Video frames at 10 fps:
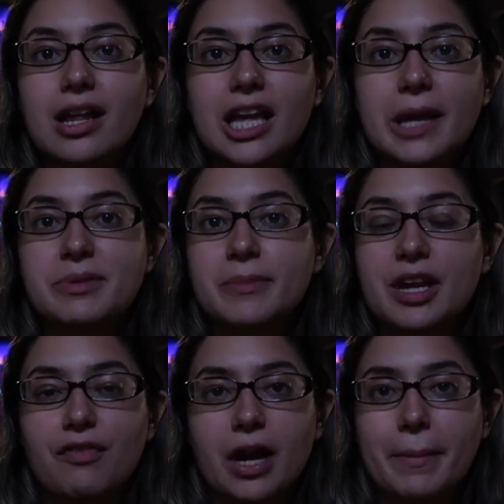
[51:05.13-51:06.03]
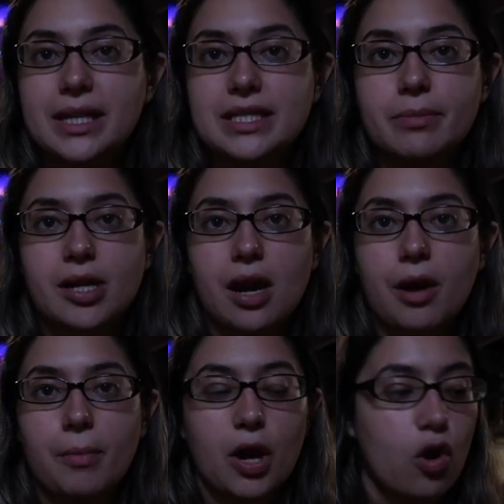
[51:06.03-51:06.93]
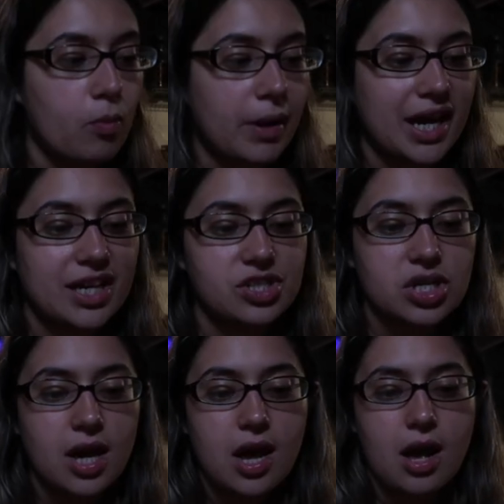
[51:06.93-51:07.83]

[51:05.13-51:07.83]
It keeps being recommended to me on my homepage.